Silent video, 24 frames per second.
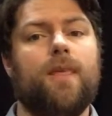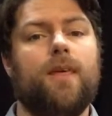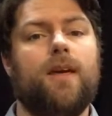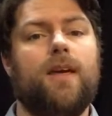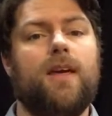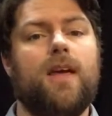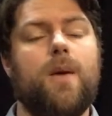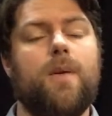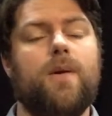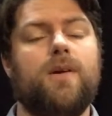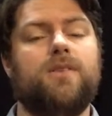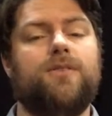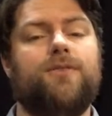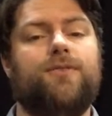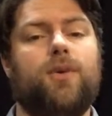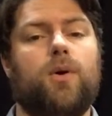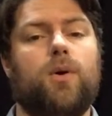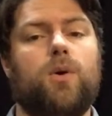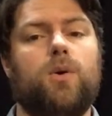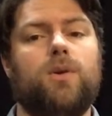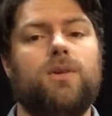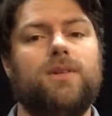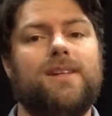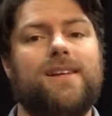He was
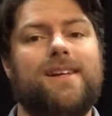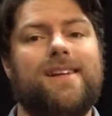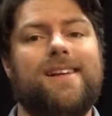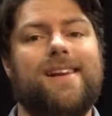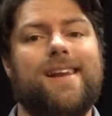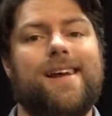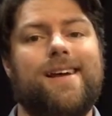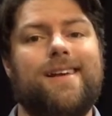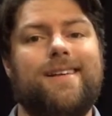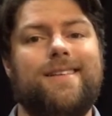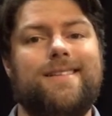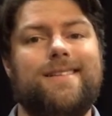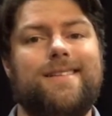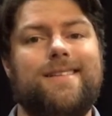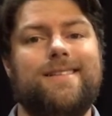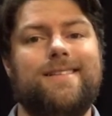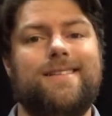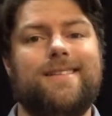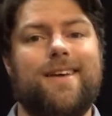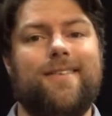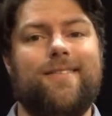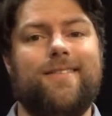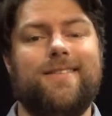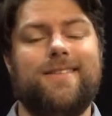foaled in
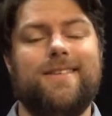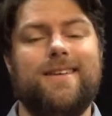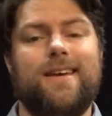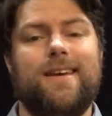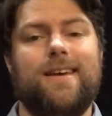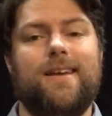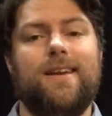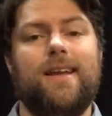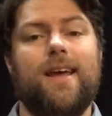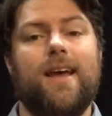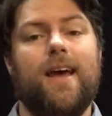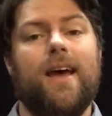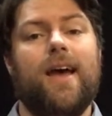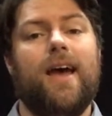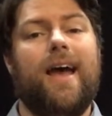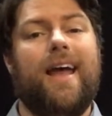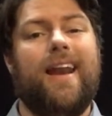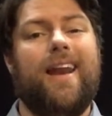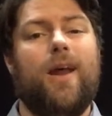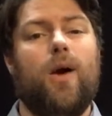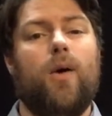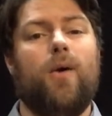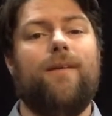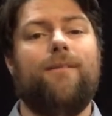1917
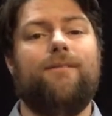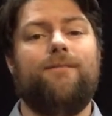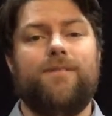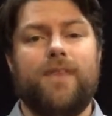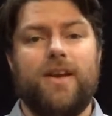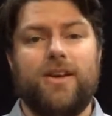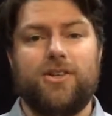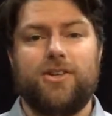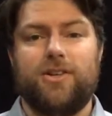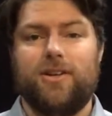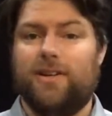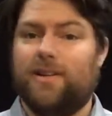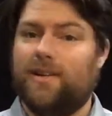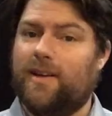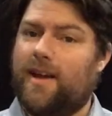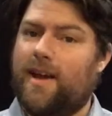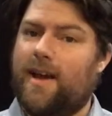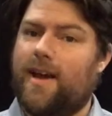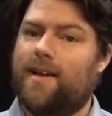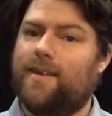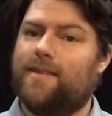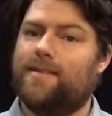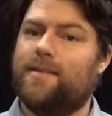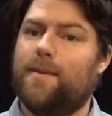and known affectionately
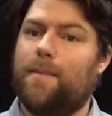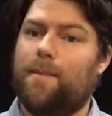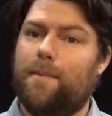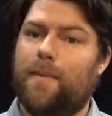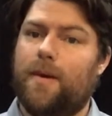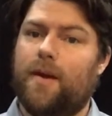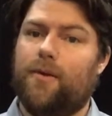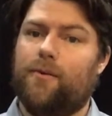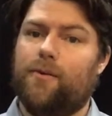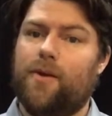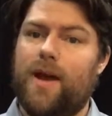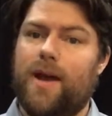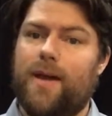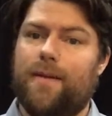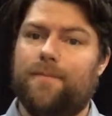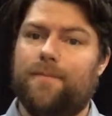as Big Red